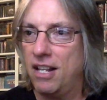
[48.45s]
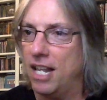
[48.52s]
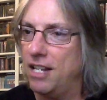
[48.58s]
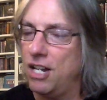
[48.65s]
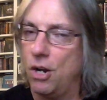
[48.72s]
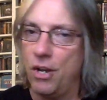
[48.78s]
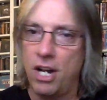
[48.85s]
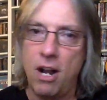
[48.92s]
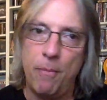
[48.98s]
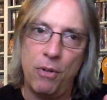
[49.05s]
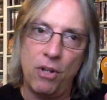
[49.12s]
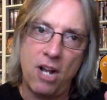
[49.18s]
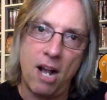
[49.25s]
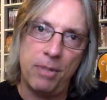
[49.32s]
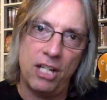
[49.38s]
and you know, a
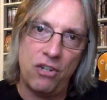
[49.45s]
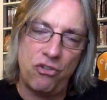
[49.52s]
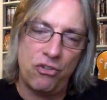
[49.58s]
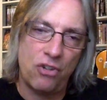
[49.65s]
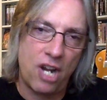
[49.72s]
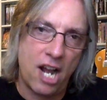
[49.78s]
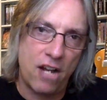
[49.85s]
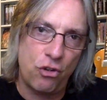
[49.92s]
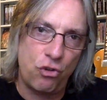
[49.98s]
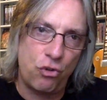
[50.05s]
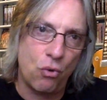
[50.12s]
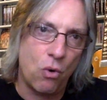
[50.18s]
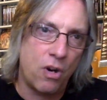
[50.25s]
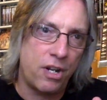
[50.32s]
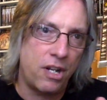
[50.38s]
couple compilations are kind of
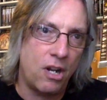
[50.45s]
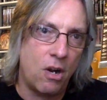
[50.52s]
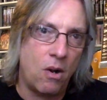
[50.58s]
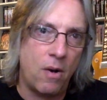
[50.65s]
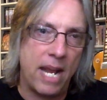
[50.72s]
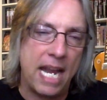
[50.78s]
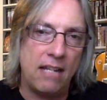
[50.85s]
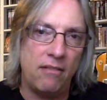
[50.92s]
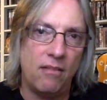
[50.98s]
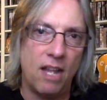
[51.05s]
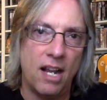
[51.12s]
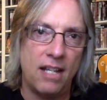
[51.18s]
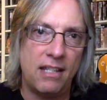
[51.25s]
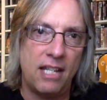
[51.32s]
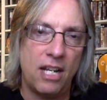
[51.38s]
short, you know, eight,
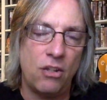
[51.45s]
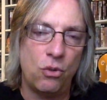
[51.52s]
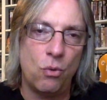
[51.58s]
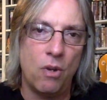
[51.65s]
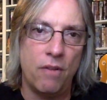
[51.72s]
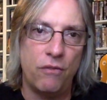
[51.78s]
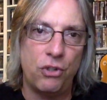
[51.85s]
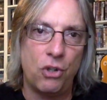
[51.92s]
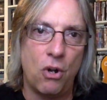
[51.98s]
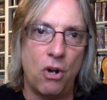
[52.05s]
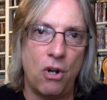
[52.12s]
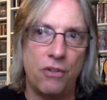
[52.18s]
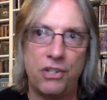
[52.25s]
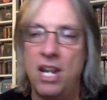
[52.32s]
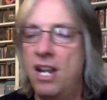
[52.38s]
nine, ten, twelve
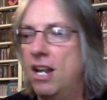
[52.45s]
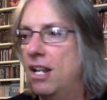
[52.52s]
songs.